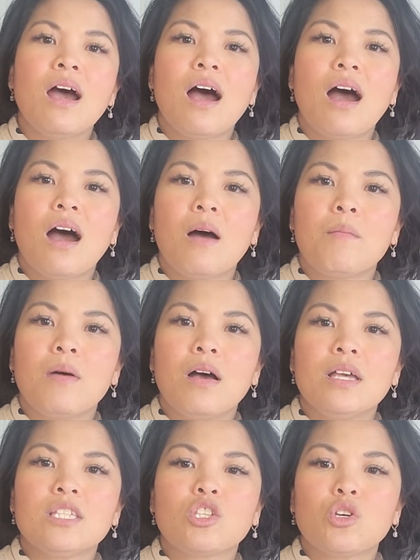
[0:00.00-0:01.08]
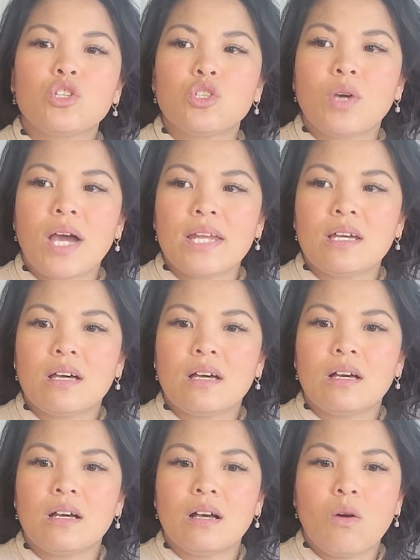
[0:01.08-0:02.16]
Um, it's good to kind
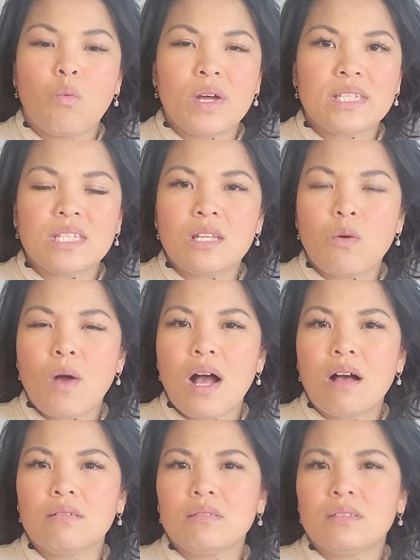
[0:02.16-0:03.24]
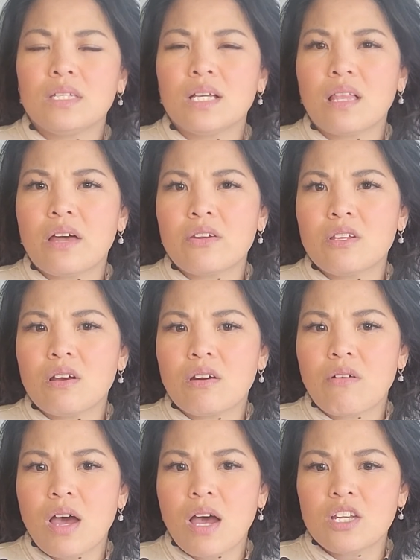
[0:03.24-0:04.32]
of once in a while declutter your
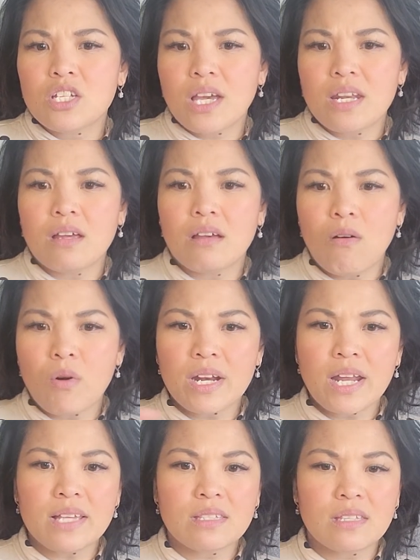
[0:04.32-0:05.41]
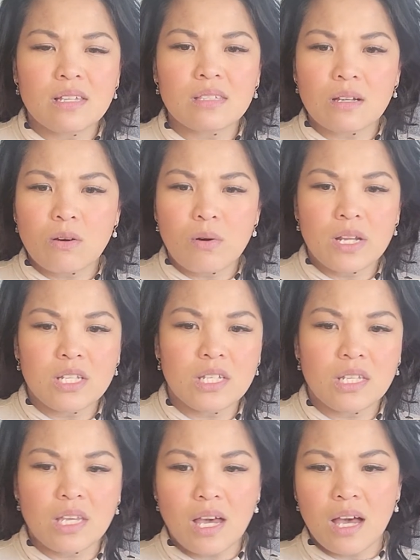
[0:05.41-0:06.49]
garage, kind of organize things according
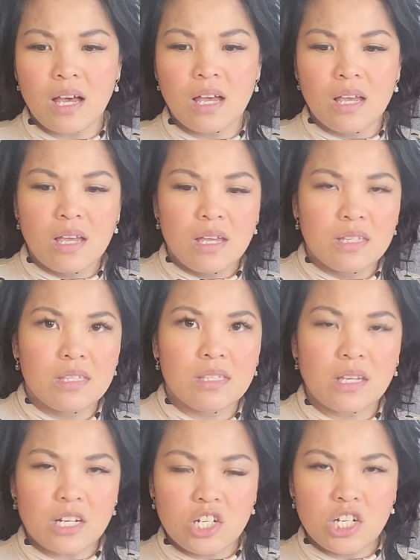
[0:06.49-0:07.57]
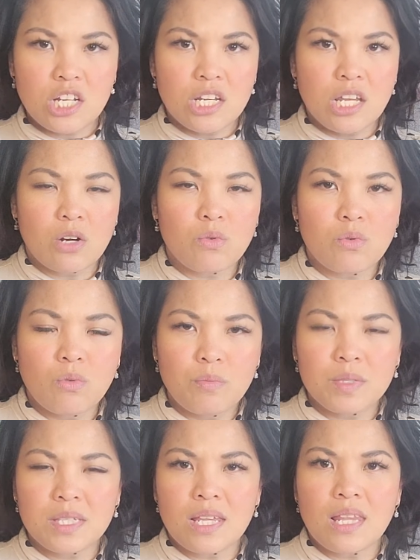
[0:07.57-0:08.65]
to their section, their
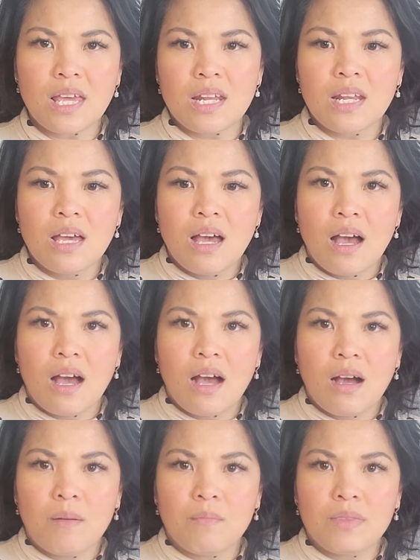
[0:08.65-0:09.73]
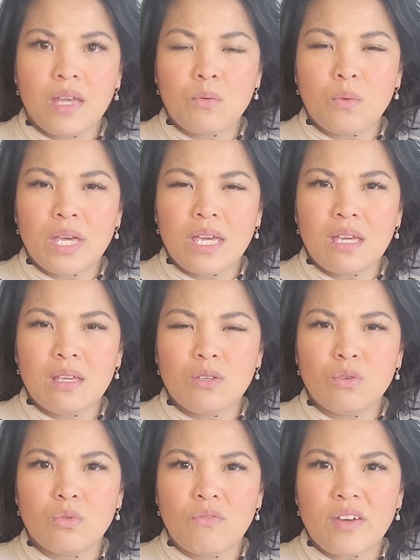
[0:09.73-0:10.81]
groups, and then um, that way
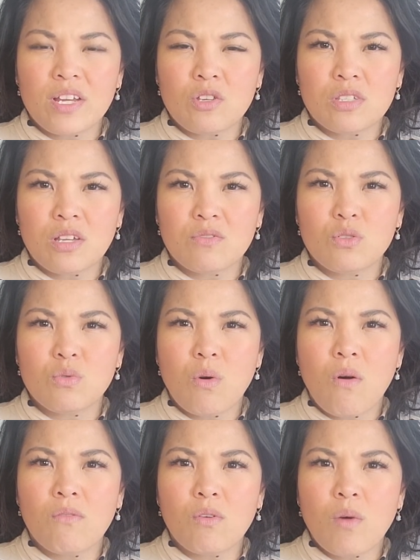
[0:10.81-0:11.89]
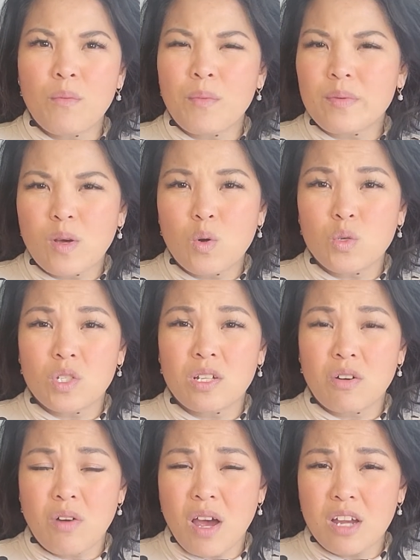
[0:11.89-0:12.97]
you don't find yourself too overwhelmed when we go into
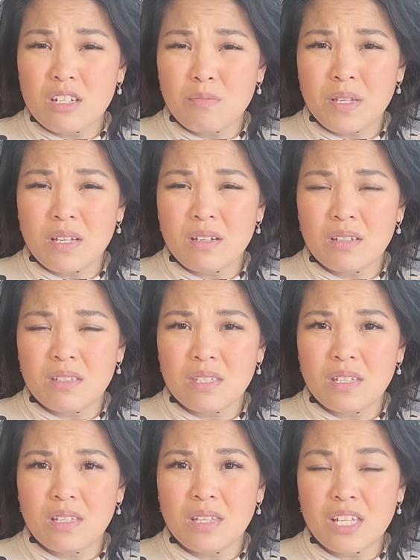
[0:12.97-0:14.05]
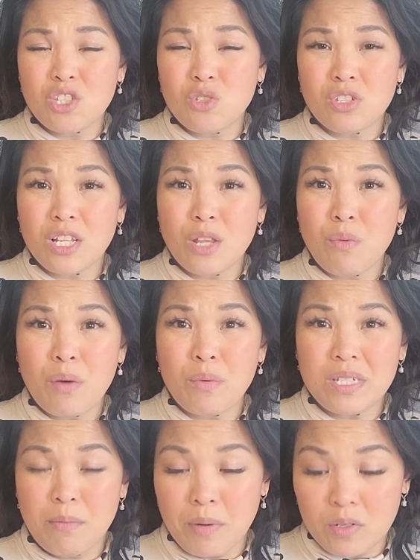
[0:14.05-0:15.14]
garage because that's usually where we
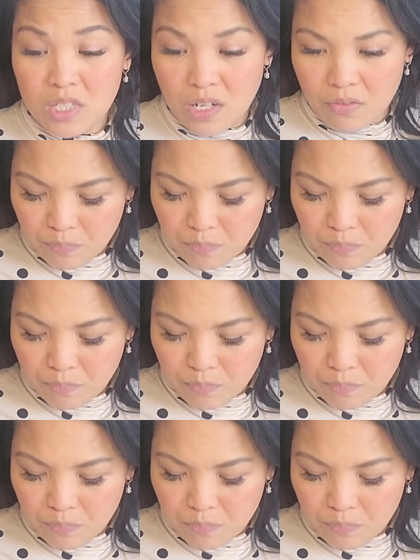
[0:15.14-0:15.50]
dump our stuff.